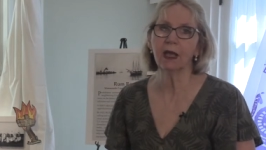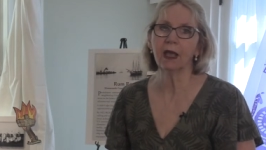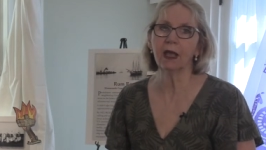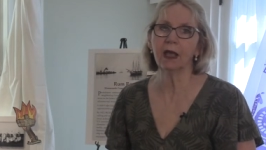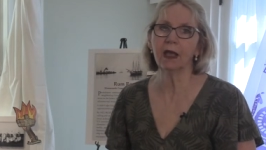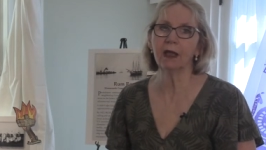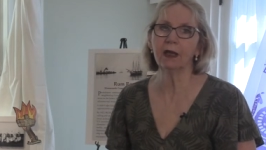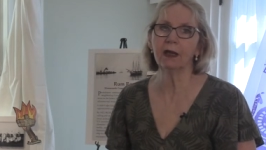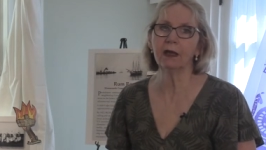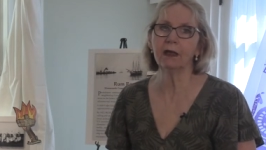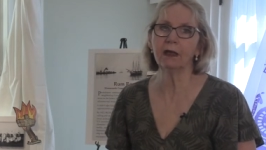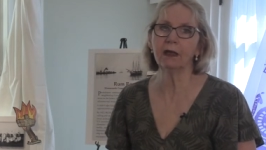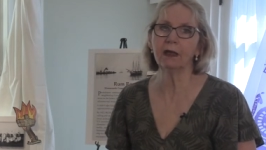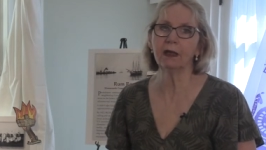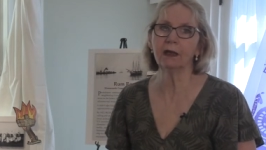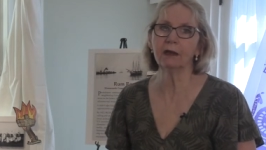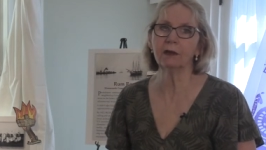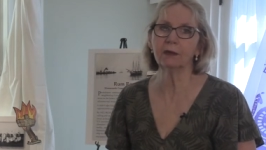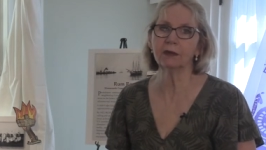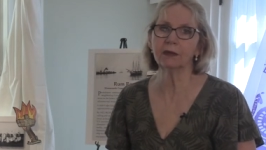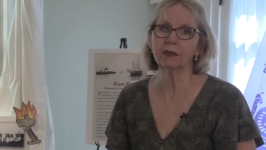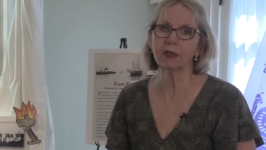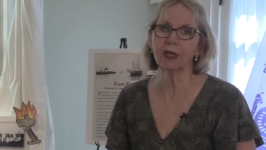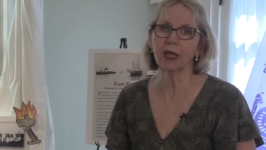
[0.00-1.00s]
and
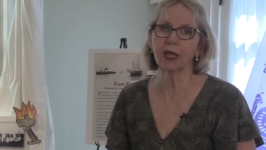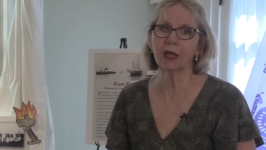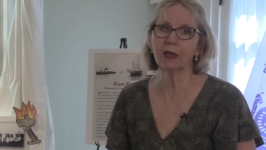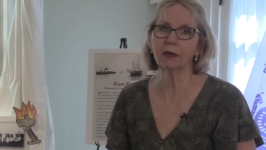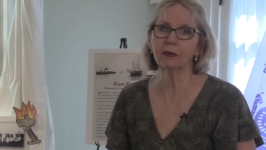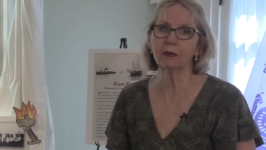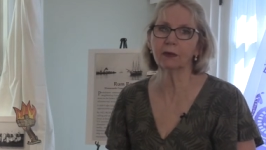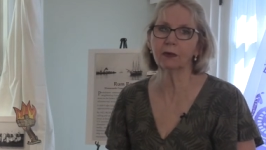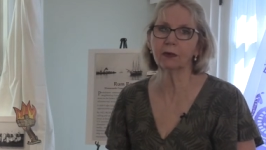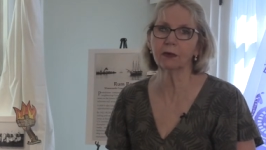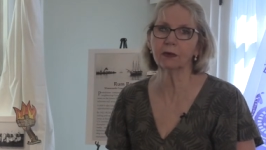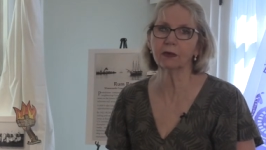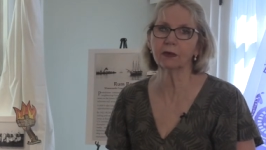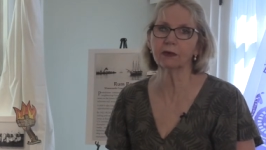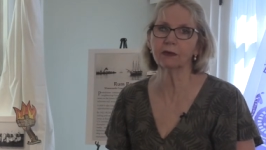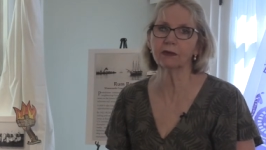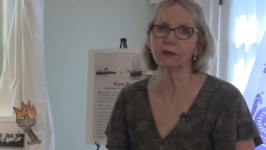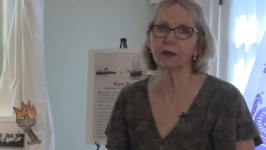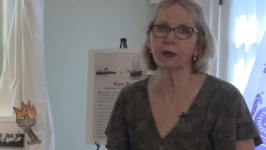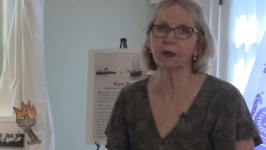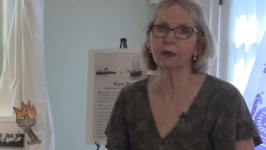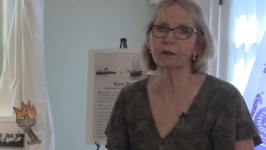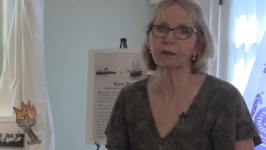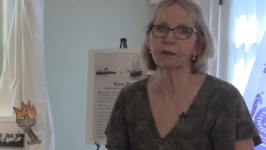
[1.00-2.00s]
it was the
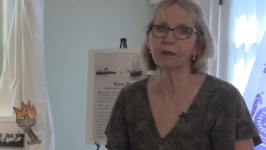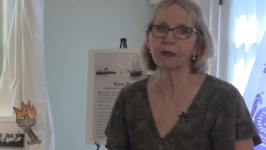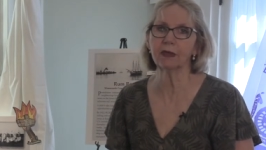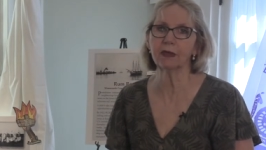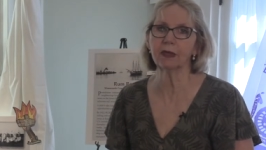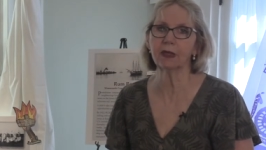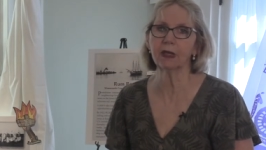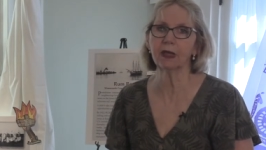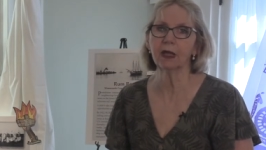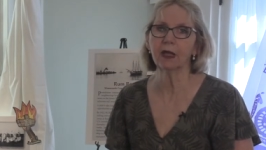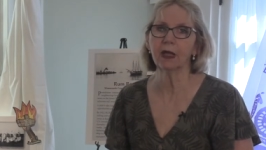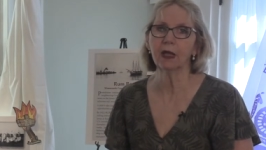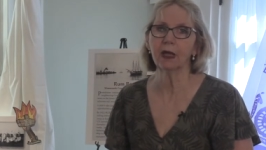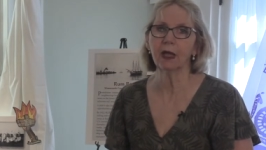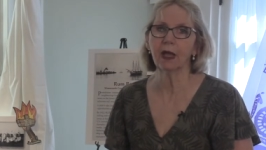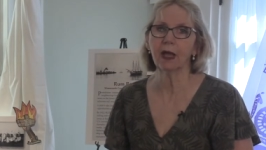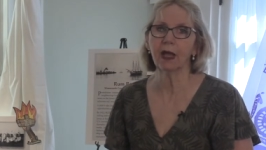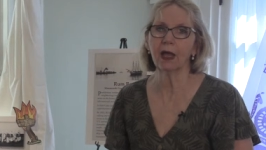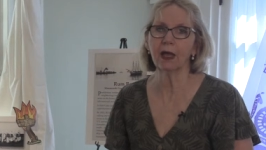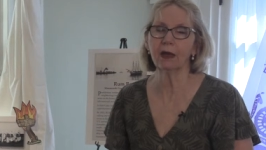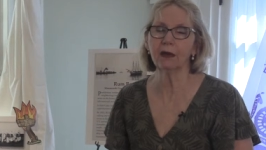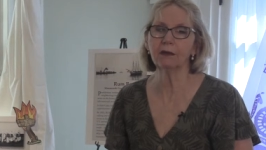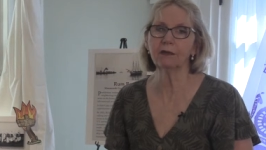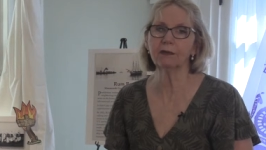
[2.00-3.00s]
headquarters of the
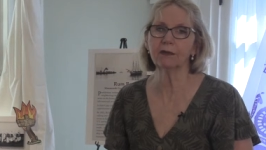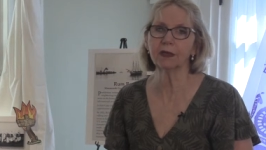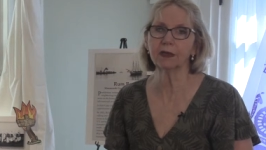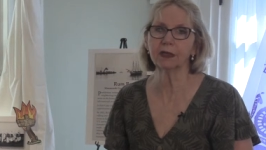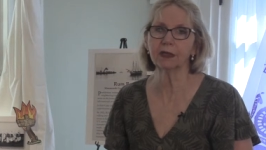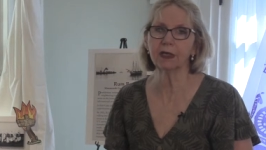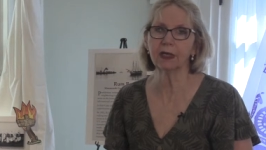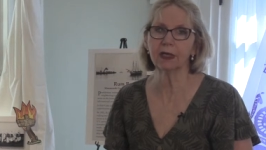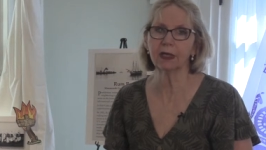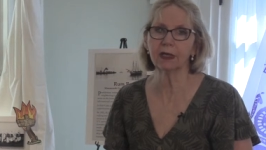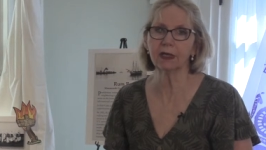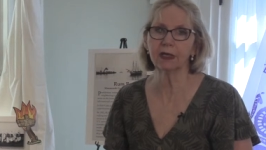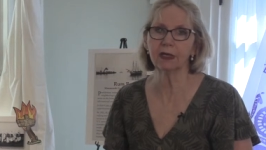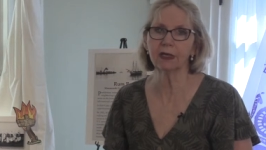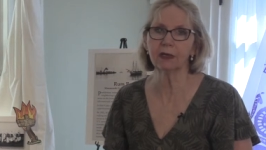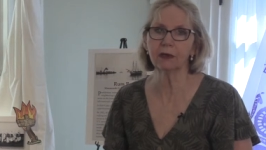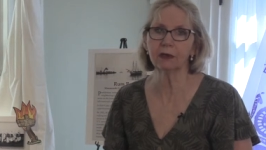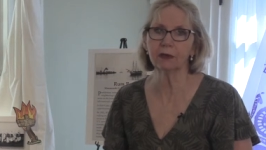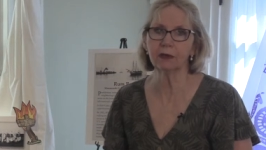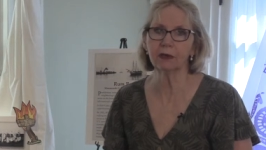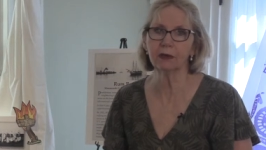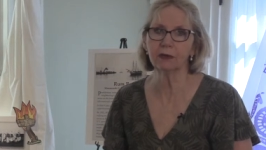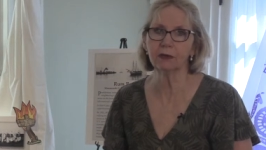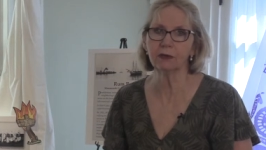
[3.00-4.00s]
head of the Klan
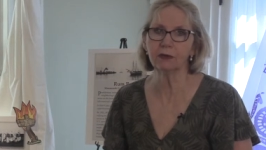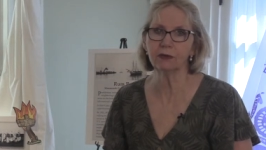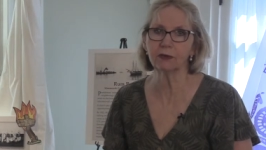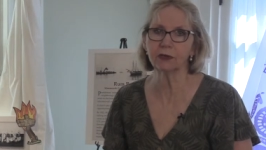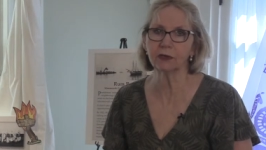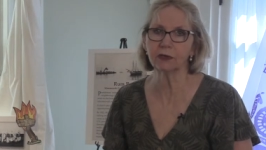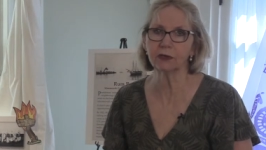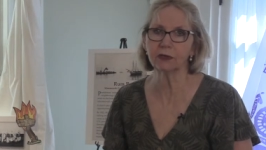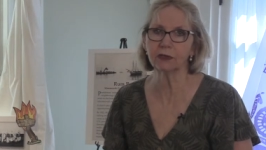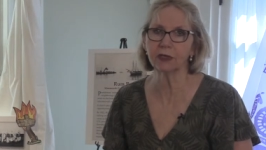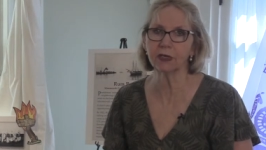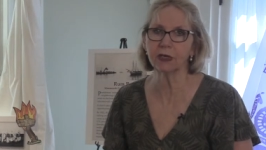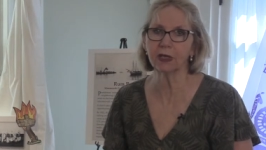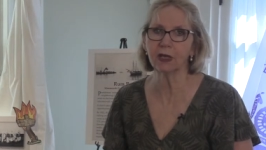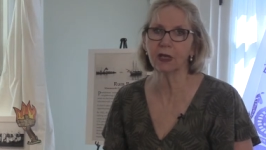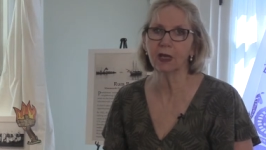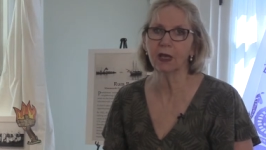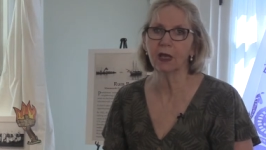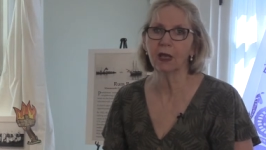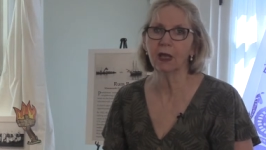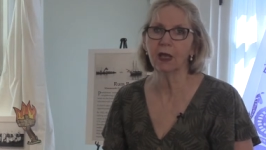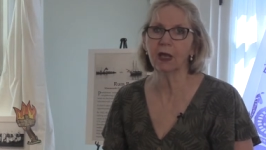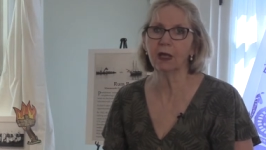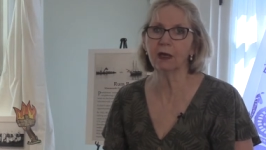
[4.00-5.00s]
here in New Jersey,
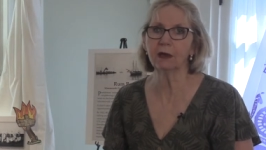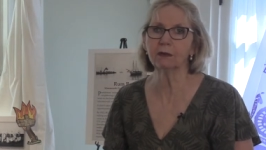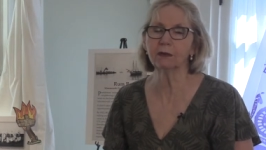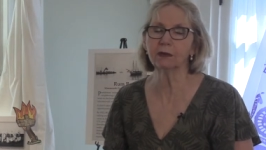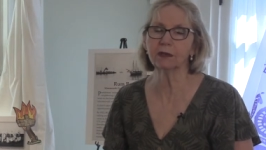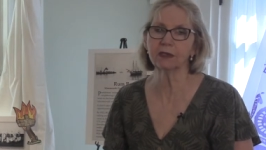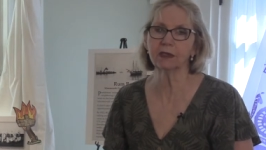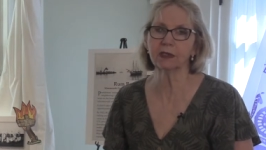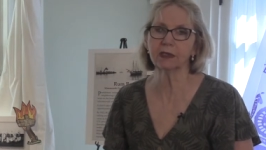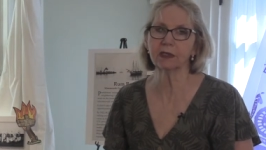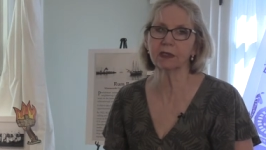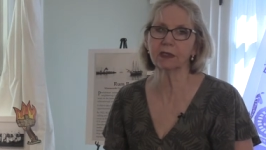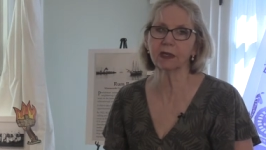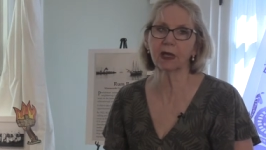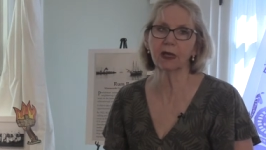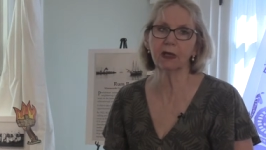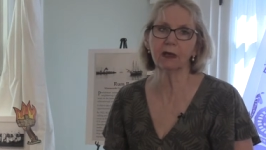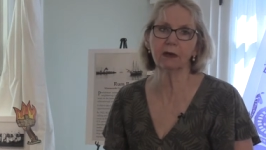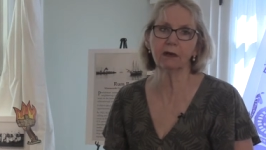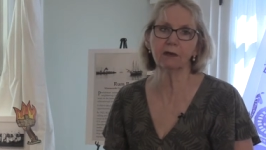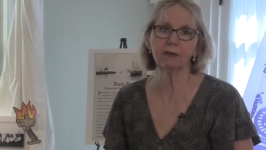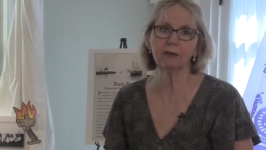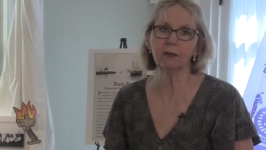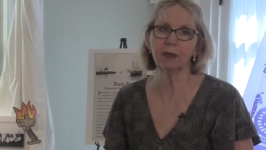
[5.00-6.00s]
and it was the
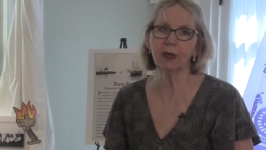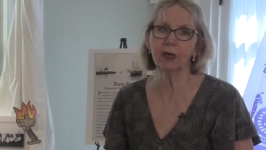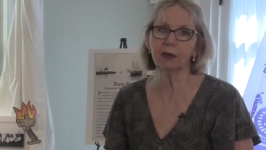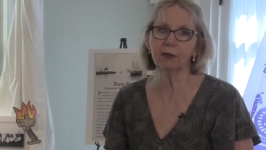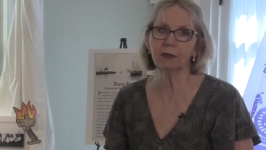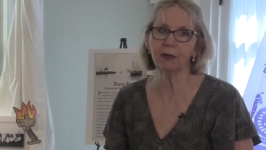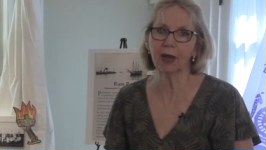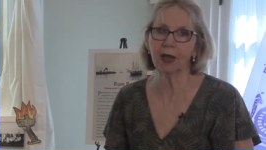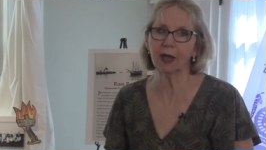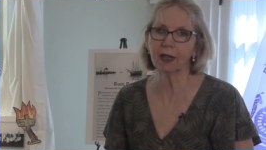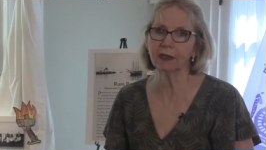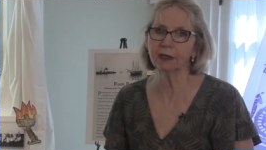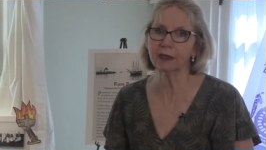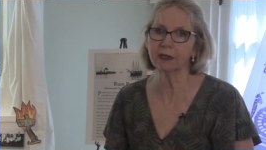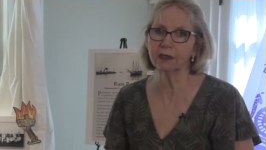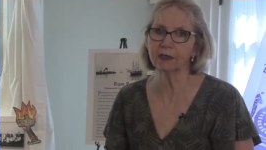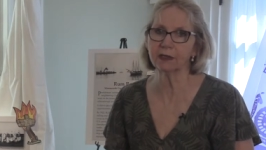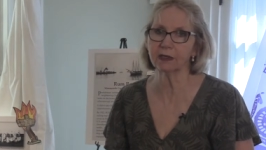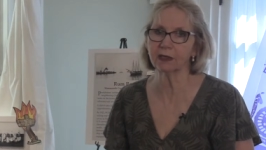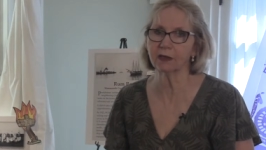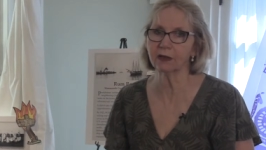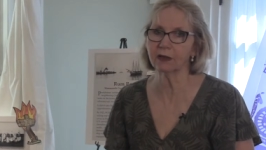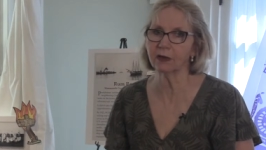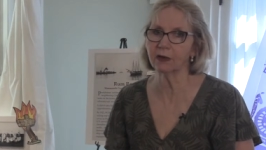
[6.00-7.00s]
site of many
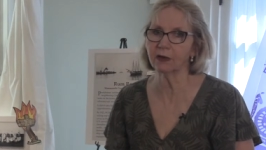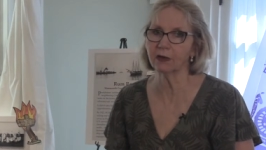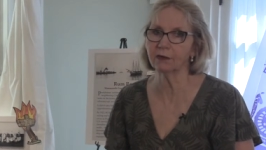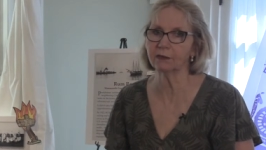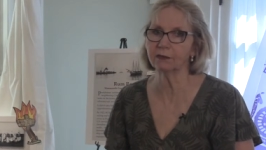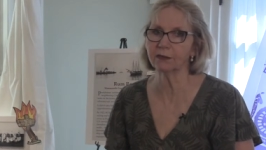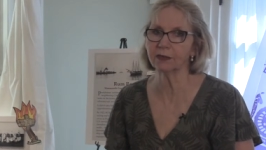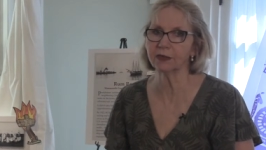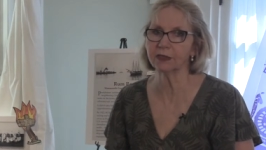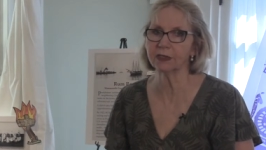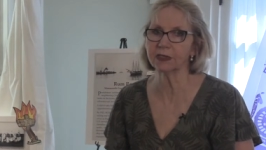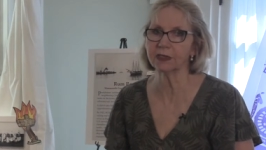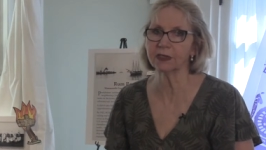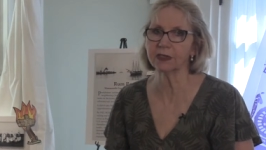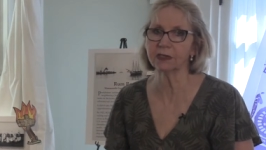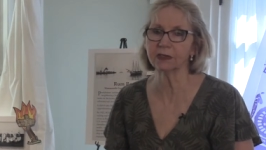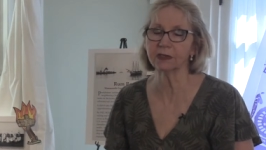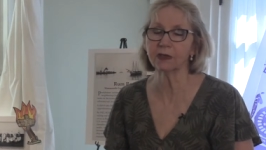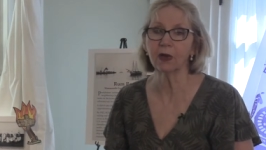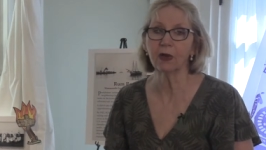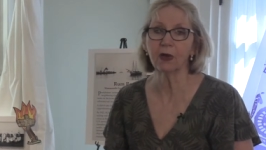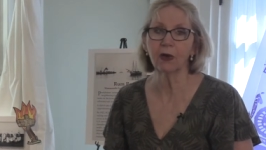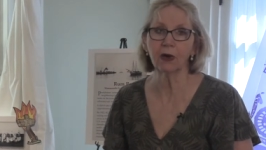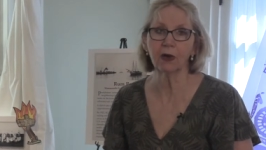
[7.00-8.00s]
rallies and
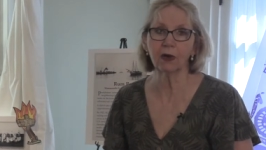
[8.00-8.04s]
conferences.